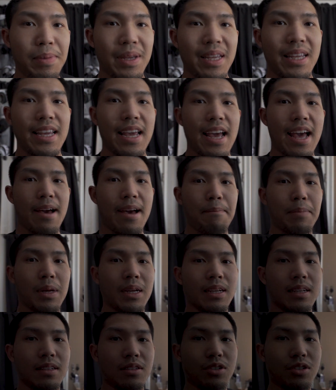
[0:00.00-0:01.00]
p.m.,
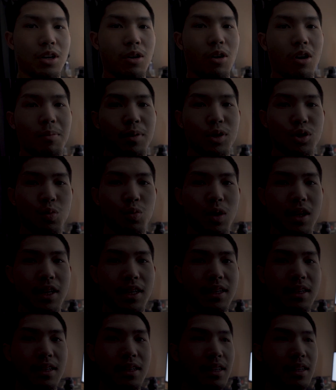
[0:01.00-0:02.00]
so almost
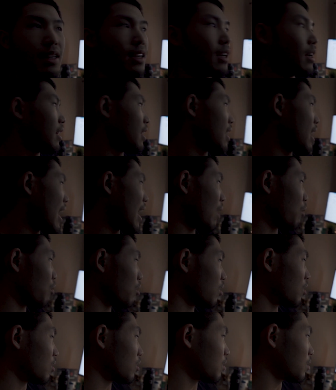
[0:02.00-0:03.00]
1. I
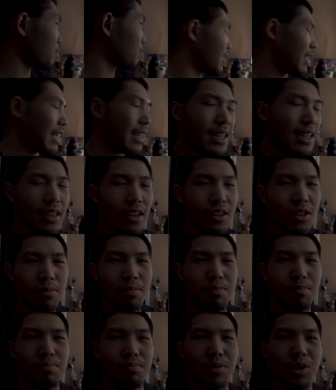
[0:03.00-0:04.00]
will take another
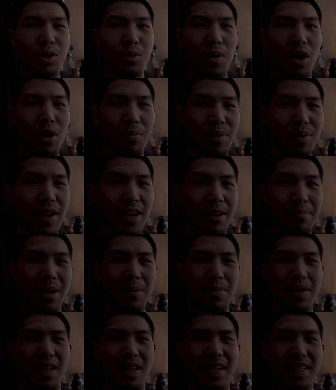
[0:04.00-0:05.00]
small break,
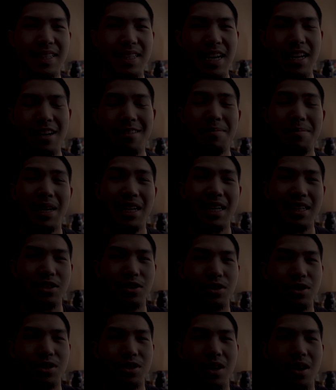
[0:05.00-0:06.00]
maybe like 10 minutes
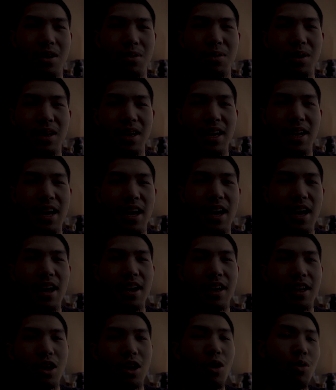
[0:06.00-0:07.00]
or so,
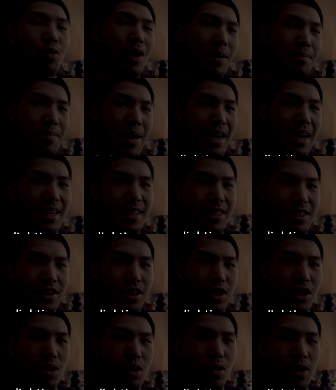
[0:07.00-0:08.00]
go right back into
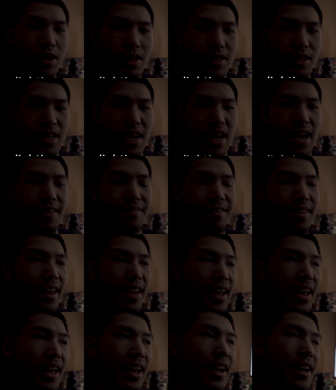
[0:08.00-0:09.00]
the course, and
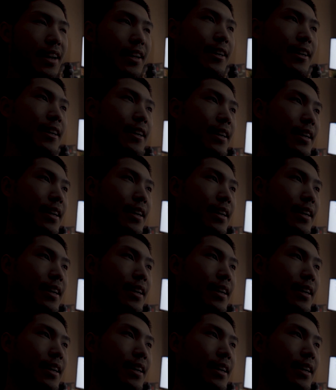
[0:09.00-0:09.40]
then